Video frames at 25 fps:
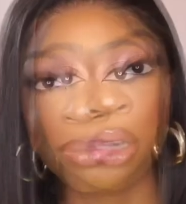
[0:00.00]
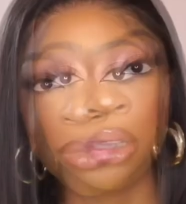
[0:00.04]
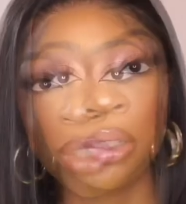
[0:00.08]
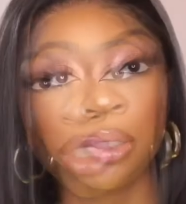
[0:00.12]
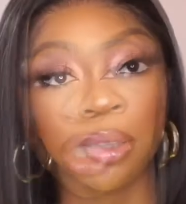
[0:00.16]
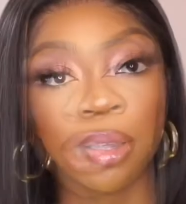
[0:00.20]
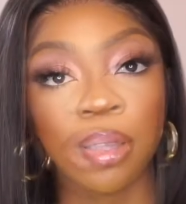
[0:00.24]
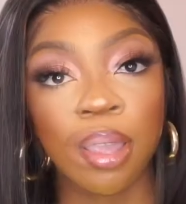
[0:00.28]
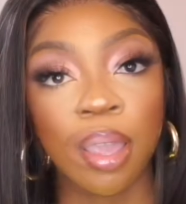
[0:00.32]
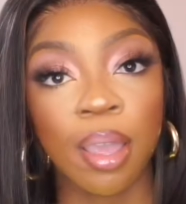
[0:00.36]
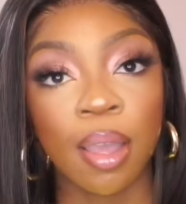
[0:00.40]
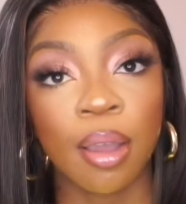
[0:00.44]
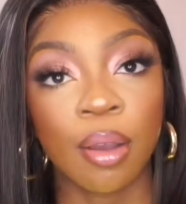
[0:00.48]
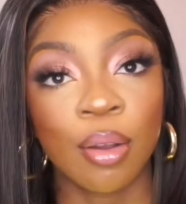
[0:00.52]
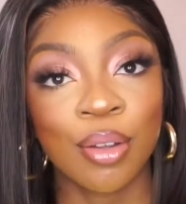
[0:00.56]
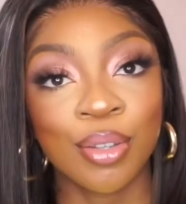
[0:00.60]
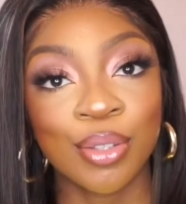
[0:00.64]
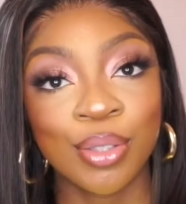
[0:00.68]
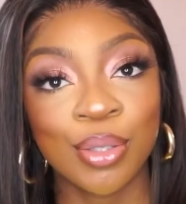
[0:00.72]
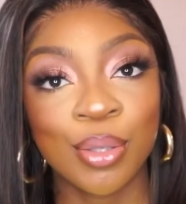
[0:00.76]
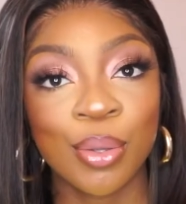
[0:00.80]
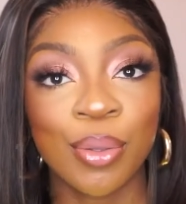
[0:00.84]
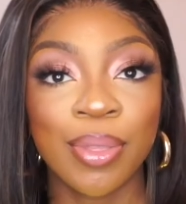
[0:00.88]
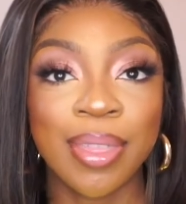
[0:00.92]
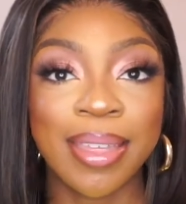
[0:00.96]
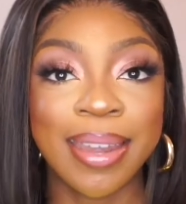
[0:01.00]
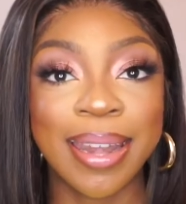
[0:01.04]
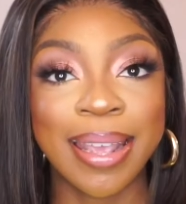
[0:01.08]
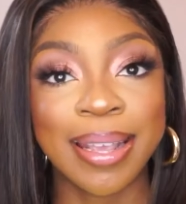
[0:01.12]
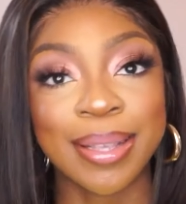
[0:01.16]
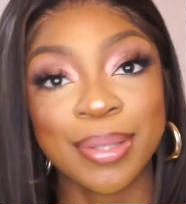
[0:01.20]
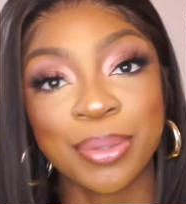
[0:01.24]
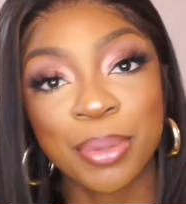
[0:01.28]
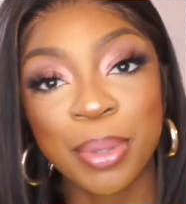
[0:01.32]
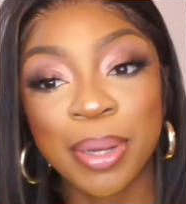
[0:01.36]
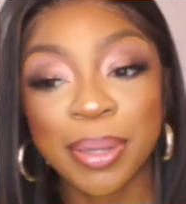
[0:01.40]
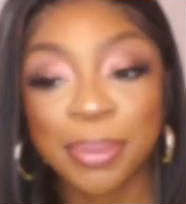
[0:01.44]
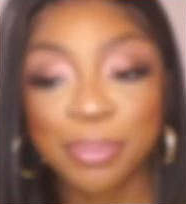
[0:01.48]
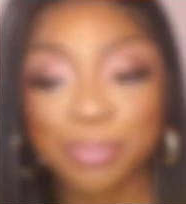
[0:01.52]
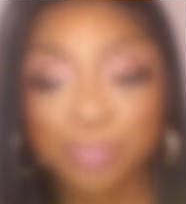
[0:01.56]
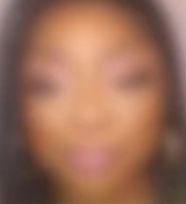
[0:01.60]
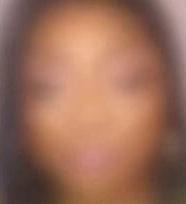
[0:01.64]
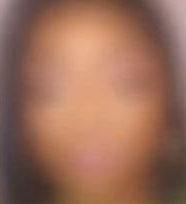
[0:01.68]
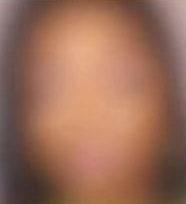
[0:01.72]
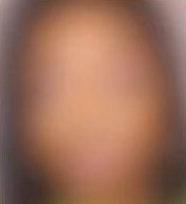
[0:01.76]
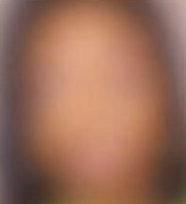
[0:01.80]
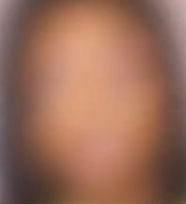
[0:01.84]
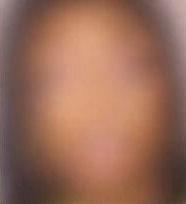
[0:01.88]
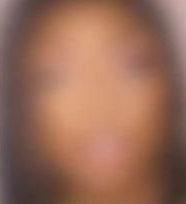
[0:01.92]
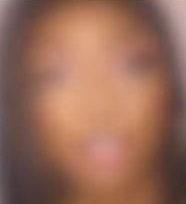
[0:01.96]
So yeah, on to the next one.
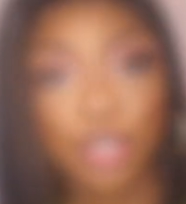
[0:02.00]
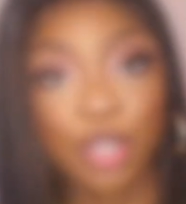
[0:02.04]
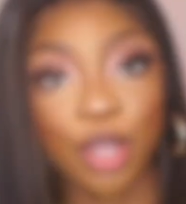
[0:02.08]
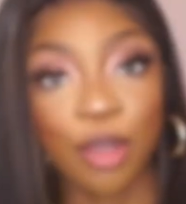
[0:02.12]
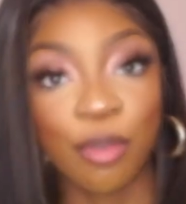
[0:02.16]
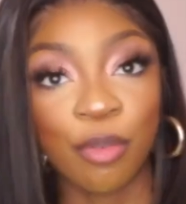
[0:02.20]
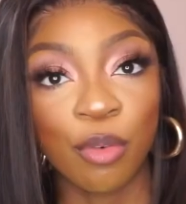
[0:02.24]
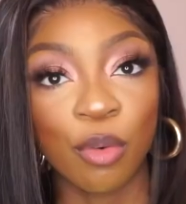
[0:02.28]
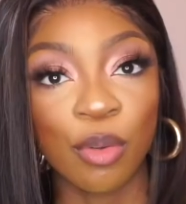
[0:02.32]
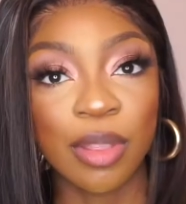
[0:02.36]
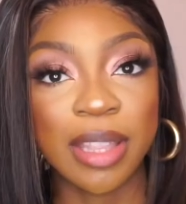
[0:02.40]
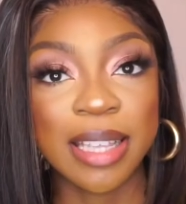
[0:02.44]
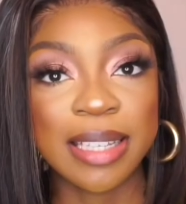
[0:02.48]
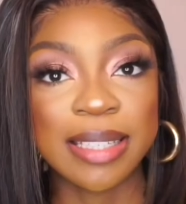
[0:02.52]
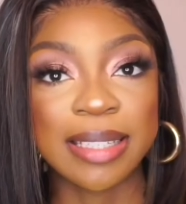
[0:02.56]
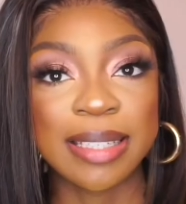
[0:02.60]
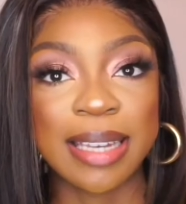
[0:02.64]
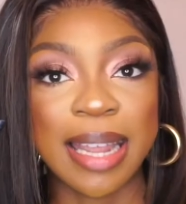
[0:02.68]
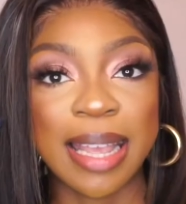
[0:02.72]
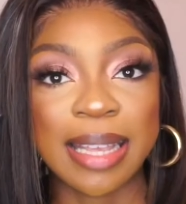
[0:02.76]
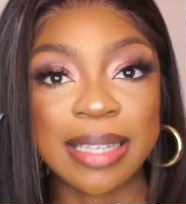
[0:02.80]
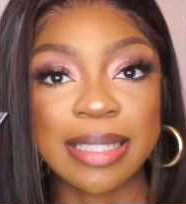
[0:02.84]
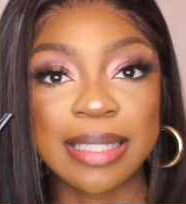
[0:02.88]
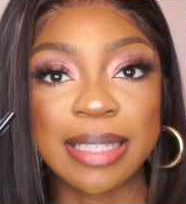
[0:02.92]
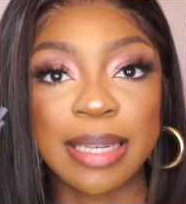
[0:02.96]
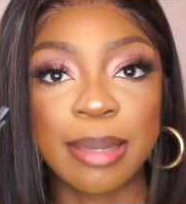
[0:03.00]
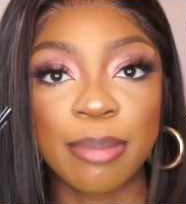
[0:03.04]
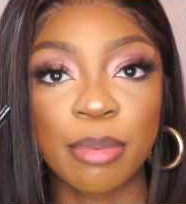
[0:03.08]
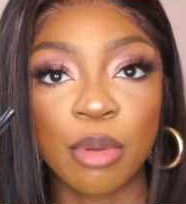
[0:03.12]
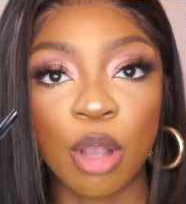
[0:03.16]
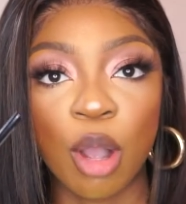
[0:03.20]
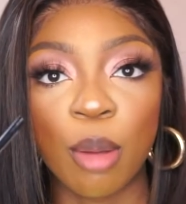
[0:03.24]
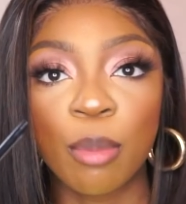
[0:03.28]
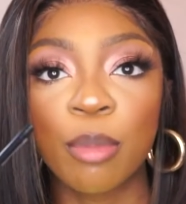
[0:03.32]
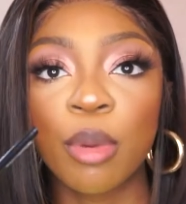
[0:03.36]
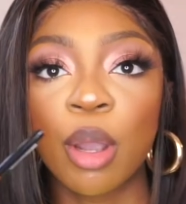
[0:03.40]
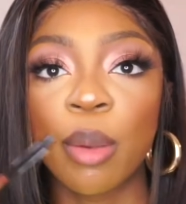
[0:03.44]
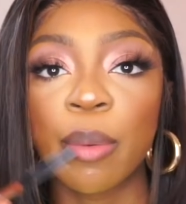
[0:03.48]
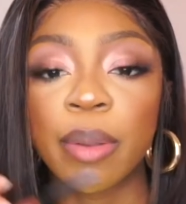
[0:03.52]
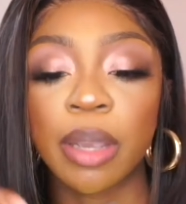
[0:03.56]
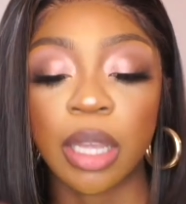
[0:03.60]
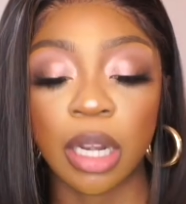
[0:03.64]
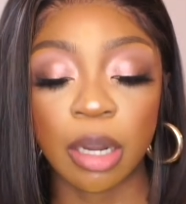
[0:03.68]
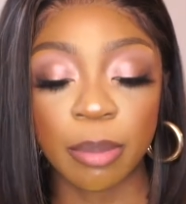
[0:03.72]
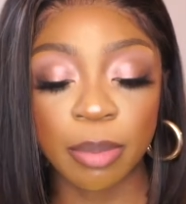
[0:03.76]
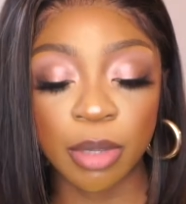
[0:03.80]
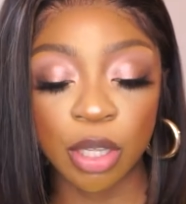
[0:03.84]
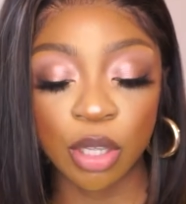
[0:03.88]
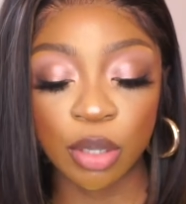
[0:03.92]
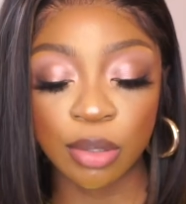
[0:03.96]
So for this next lip combo, we're going
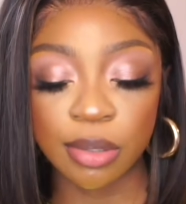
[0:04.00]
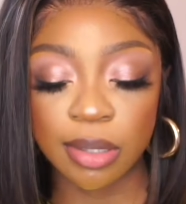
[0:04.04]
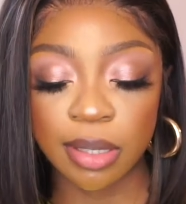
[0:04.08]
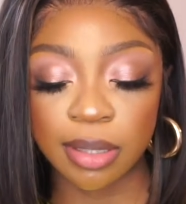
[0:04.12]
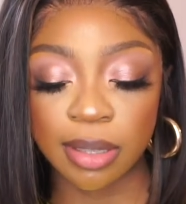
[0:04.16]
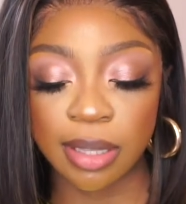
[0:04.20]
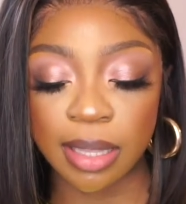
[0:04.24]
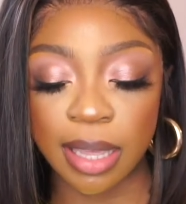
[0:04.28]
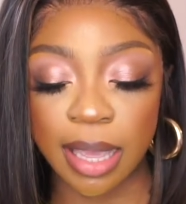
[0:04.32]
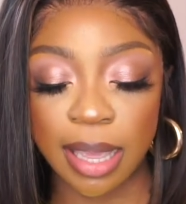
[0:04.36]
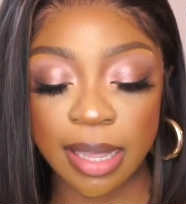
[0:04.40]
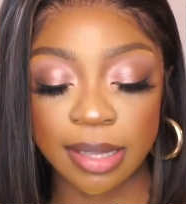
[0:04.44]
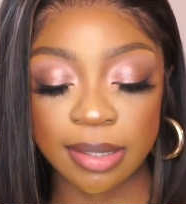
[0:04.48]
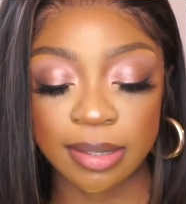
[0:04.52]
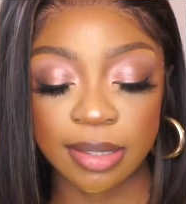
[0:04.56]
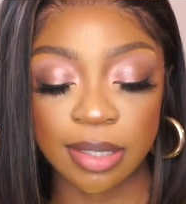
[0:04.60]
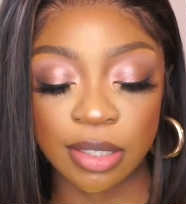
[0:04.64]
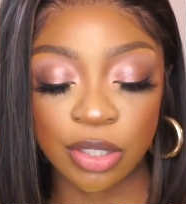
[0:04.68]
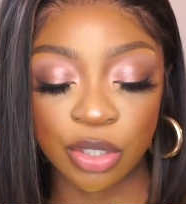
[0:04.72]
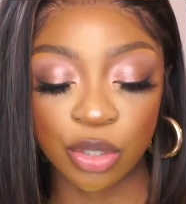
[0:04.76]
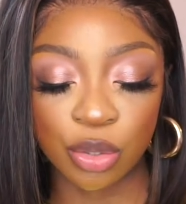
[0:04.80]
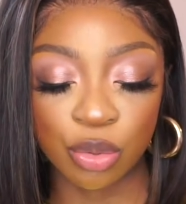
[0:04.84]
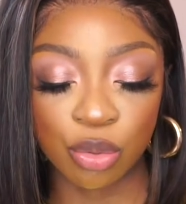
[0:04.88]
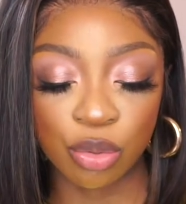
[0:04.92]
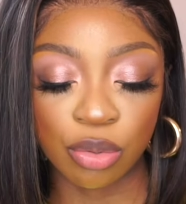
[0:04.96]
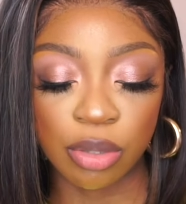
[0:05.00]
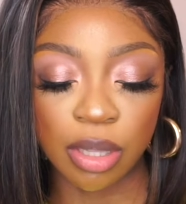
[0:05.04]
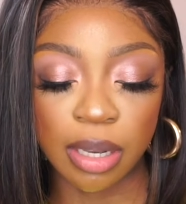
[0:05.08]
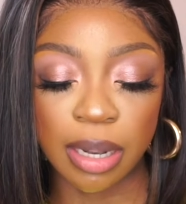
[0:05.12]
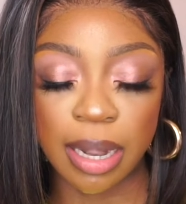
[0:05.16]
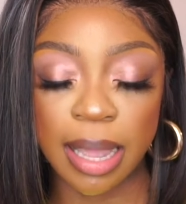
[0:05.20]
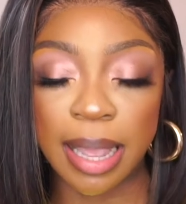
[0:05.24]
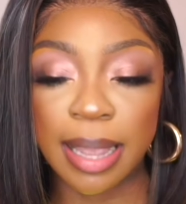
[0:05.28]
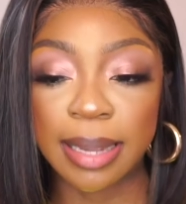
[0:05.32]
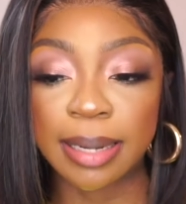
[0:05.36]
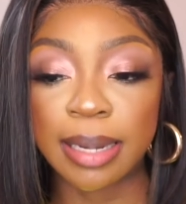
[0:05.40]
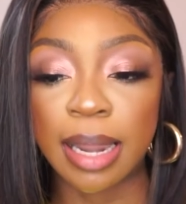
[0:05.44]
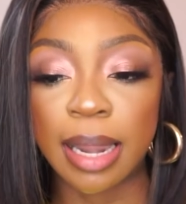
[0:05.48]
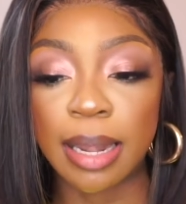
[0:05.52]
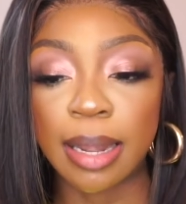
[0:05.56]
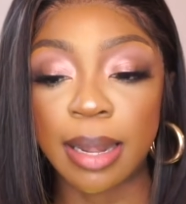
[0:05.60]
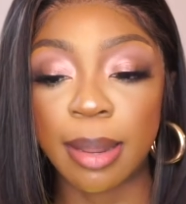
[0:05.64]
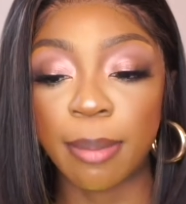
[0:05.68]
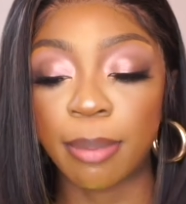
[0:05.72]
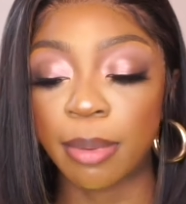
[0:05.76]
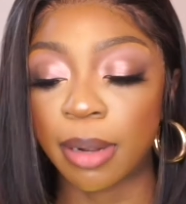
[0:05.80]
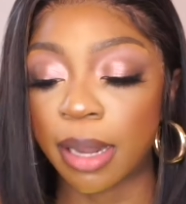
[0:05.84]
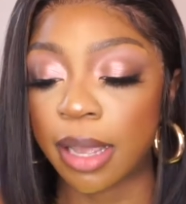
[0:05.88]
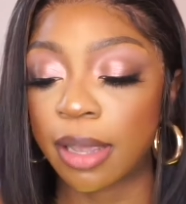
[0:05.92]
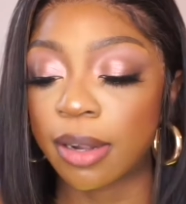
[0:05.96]
to be using the Essence Draw the Line
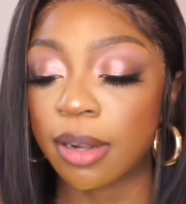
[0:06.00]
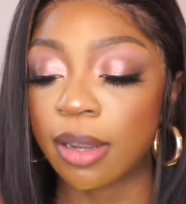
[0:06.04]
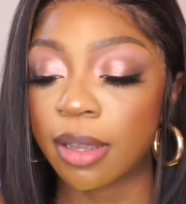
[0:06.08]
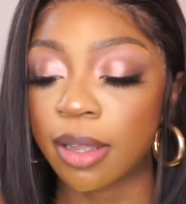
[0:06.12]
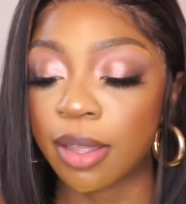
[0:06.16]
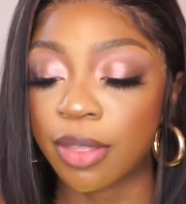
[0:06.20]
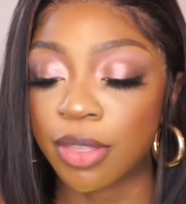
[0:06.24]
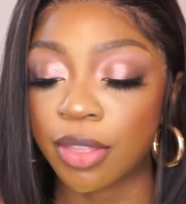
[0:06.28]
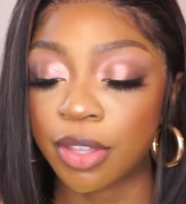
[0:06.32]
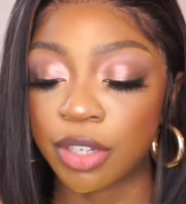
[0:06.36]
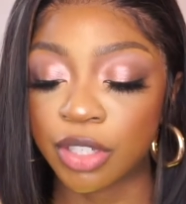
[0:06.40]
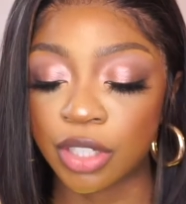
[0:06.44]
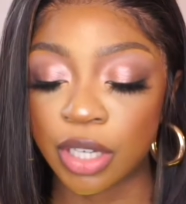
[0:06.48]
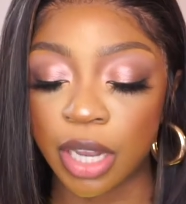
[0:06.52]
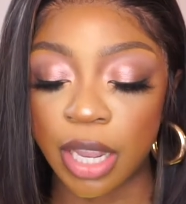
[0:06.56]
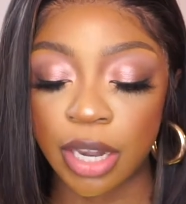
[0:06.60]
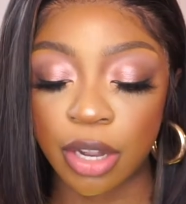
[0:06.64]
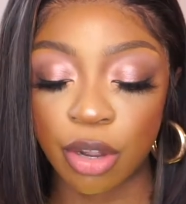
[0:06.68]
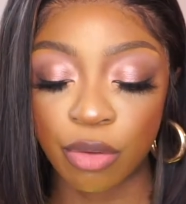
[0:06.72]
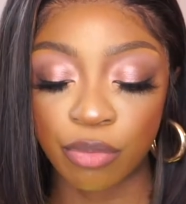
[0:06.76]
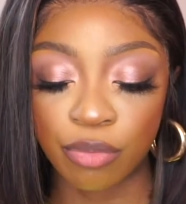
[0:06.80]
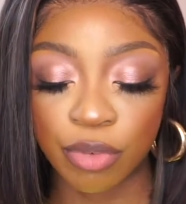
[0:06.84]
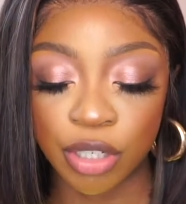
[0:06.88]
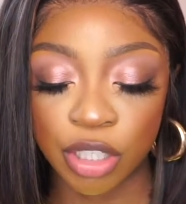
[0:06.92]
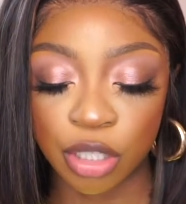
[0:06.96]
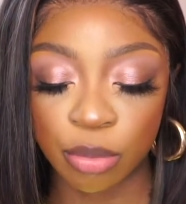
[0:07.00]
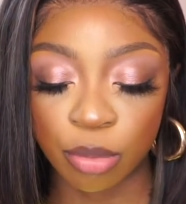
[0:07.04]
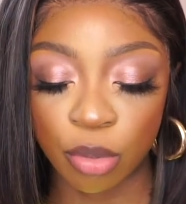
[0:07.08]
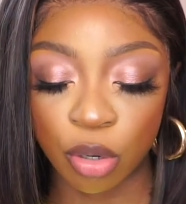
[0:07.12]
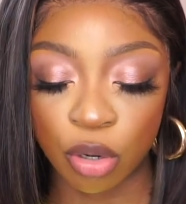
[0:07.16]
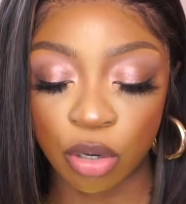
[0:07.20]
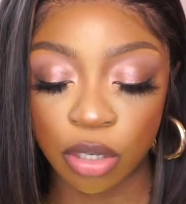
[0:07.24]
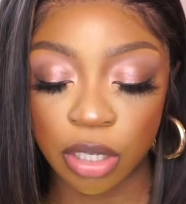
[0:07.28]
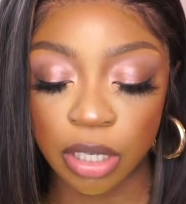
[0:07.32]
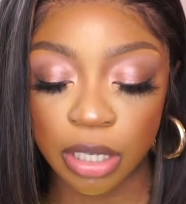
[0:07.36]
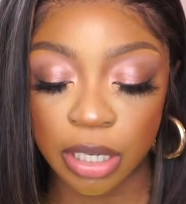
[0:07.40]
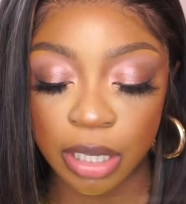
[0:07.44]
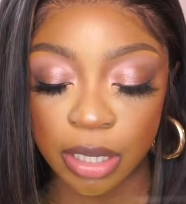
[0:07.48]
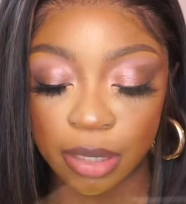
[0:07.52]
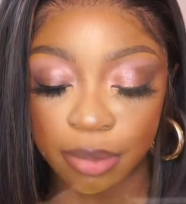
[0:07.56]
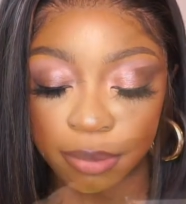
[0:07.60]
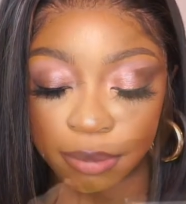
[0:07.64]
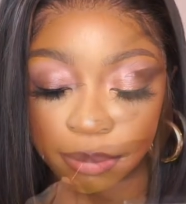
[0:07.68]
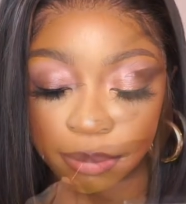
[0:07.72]
lip liner in the shade Rich Mahogany.